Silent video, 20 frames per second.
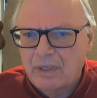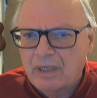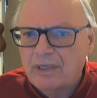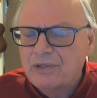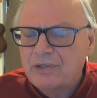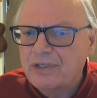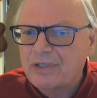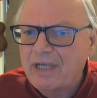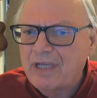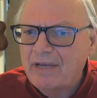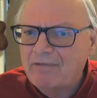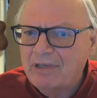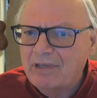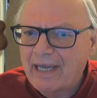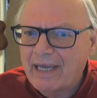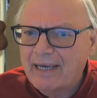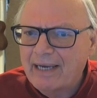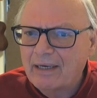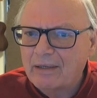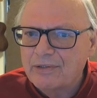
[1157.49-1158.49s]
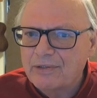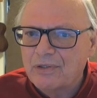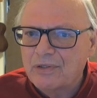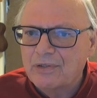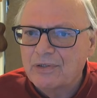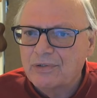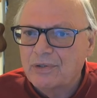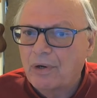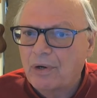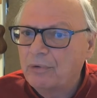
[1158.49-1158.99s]
Stephen
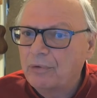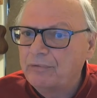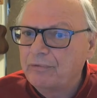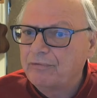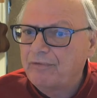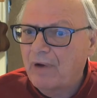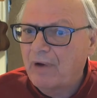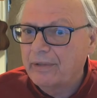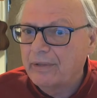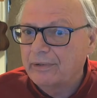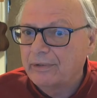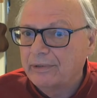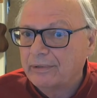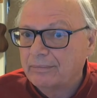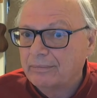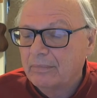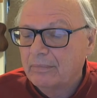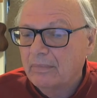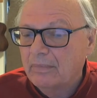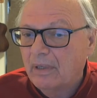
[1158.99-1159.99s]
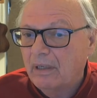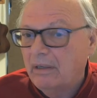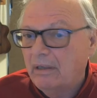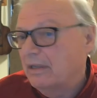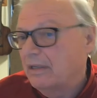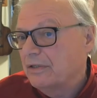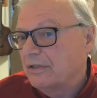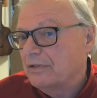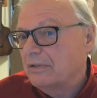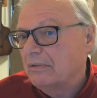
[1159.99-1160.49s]
Dedalus' own father
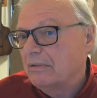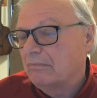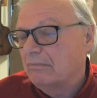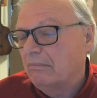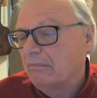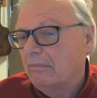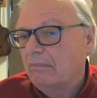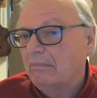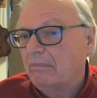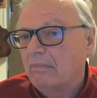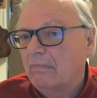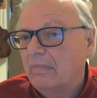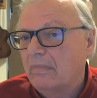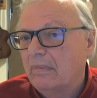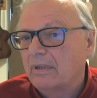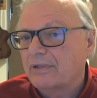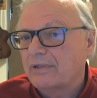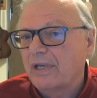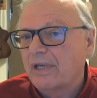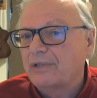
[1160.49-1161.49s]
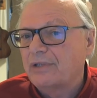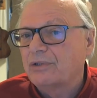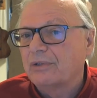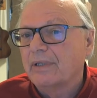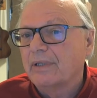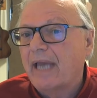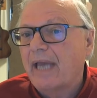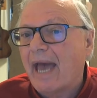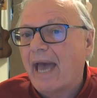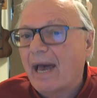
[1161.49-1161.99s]
is
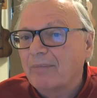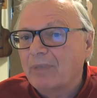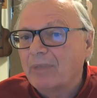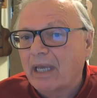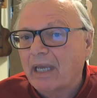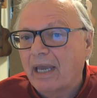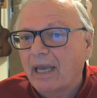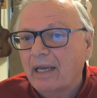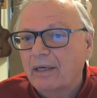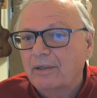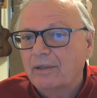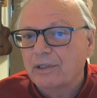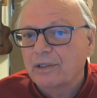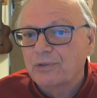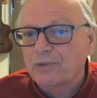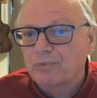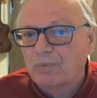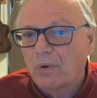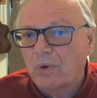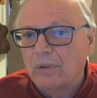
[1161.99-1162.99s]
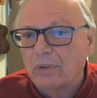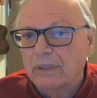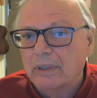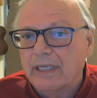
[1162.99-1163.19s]
essentially abdicated his role.